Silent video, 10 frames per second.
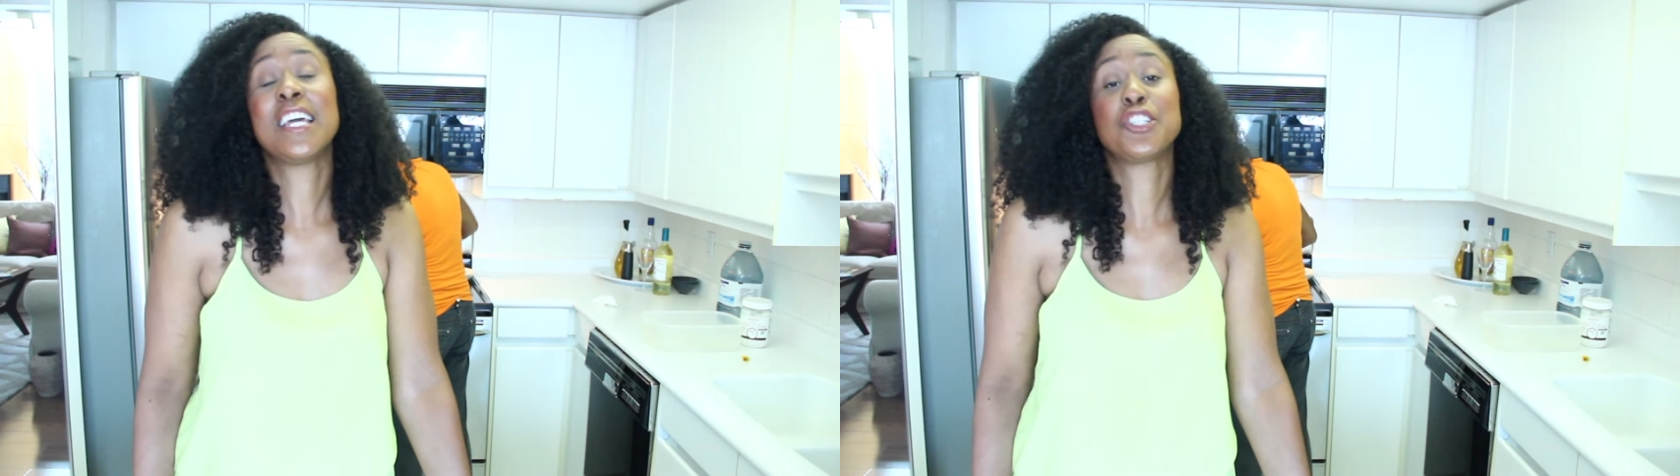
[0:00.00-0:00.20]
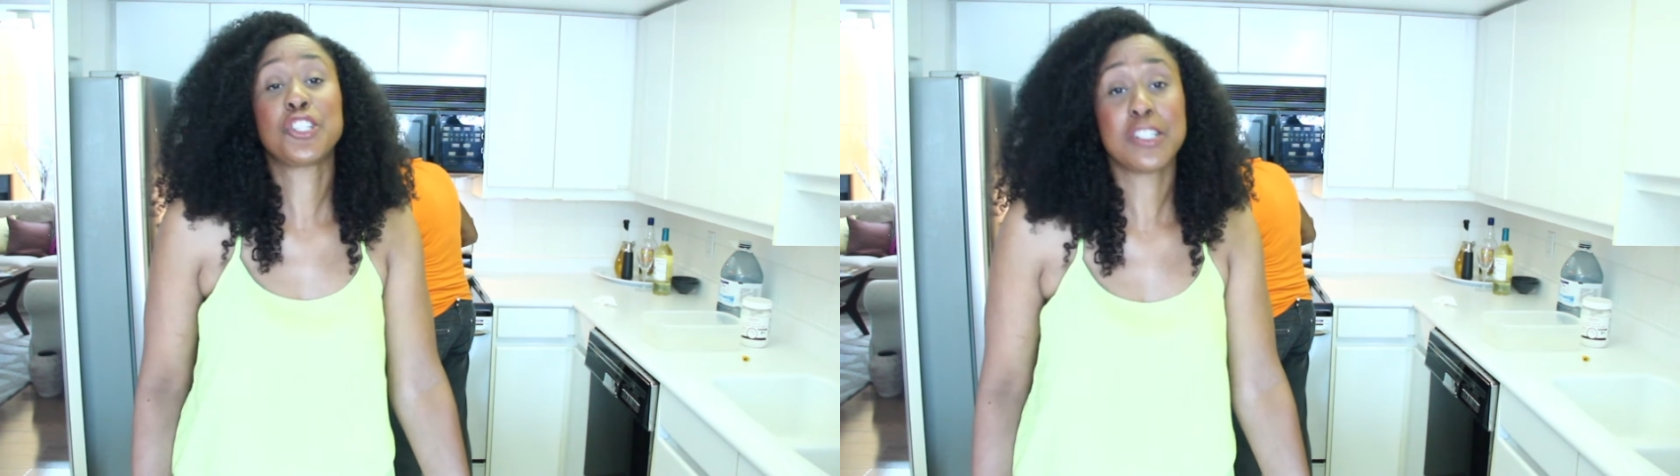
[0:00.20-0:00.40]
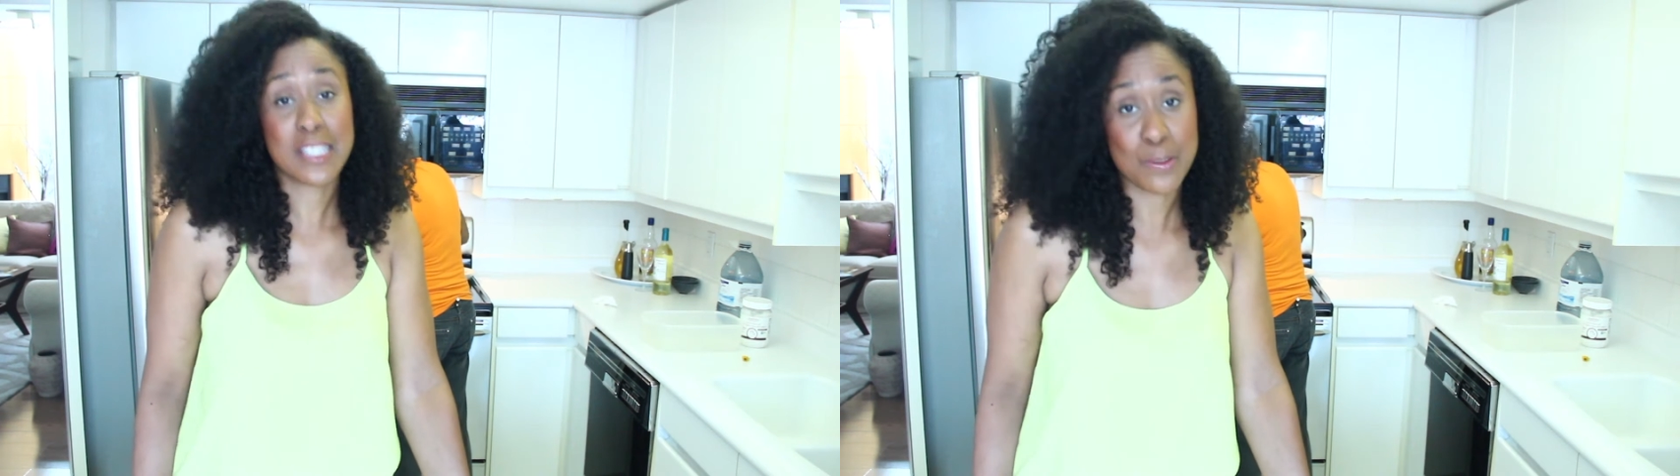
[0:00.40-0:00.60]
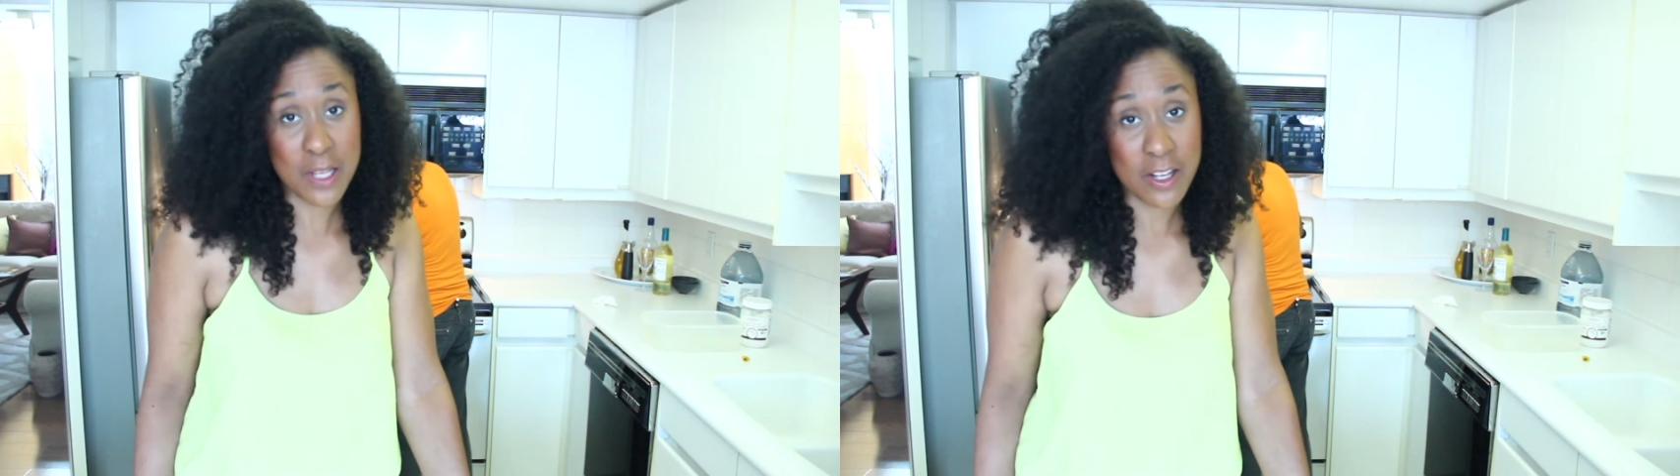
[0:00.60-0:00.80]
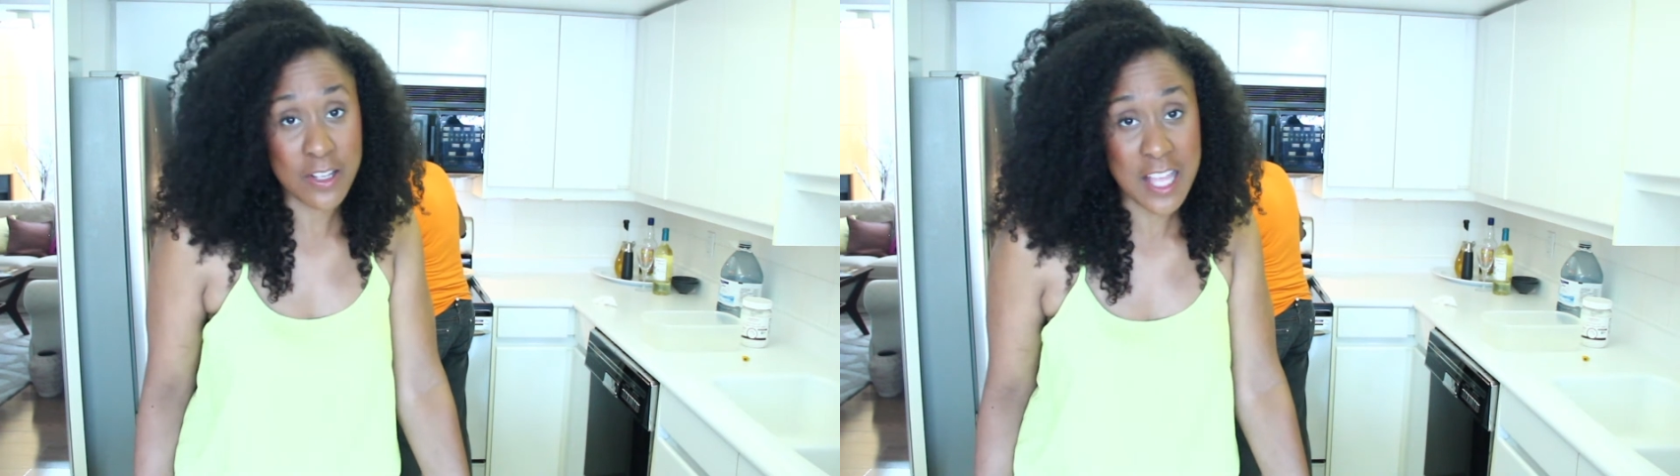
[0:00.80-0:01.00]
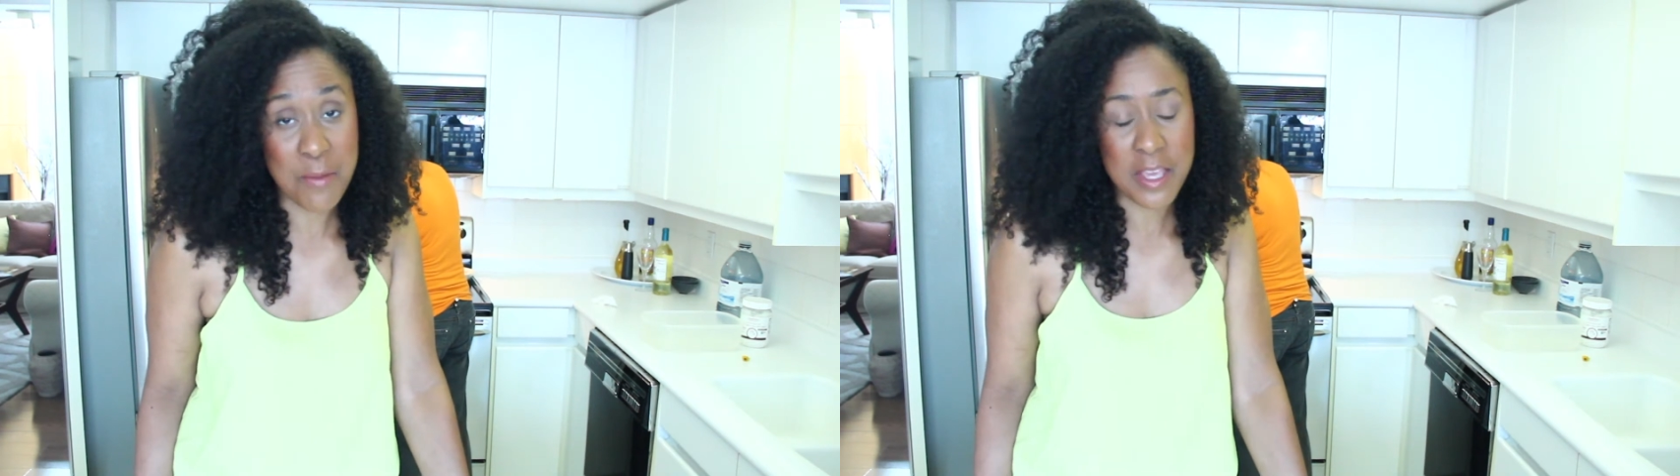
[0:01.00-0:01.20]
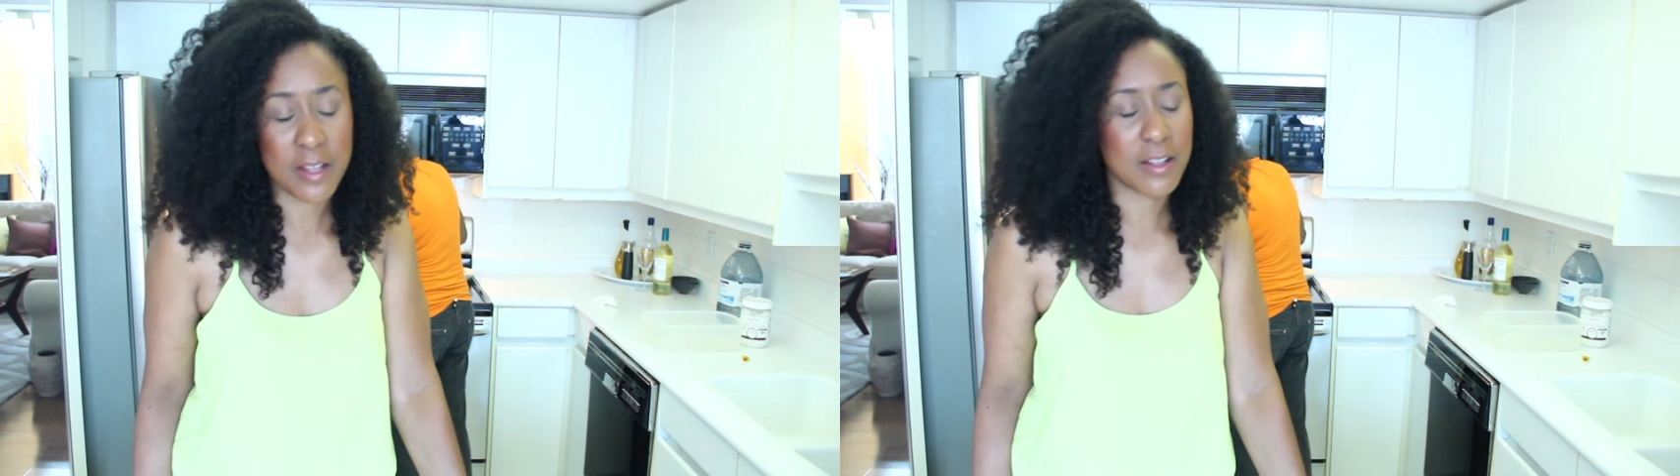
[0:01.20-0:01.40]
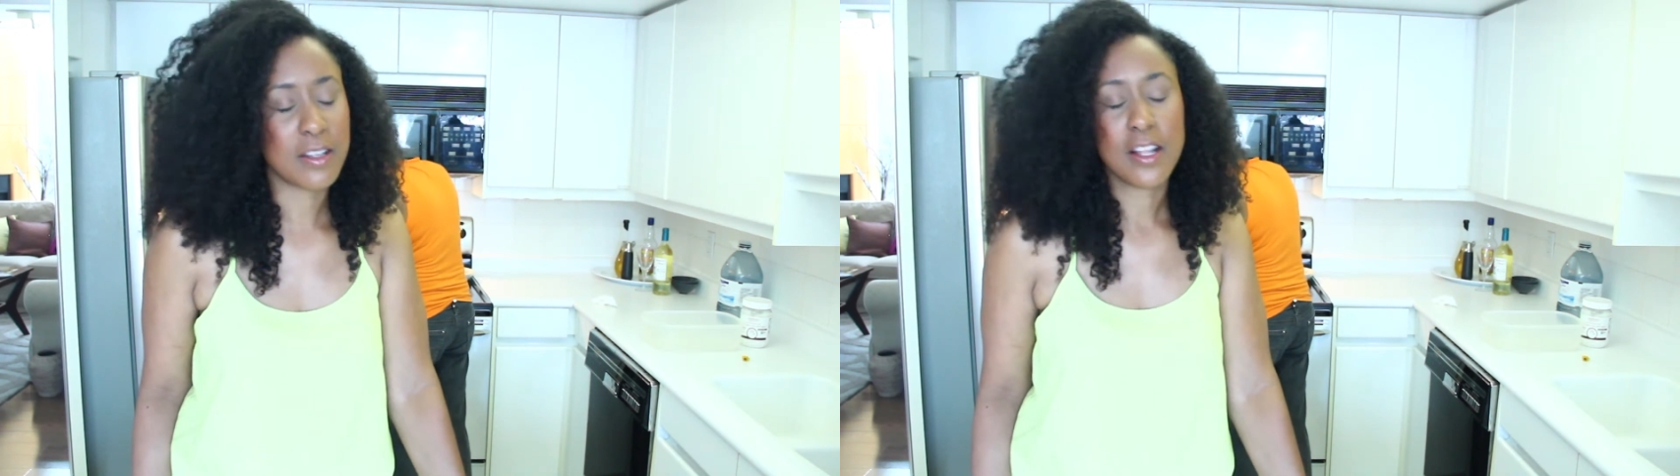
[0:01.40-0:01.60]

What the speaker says: kitchen smells. I mean,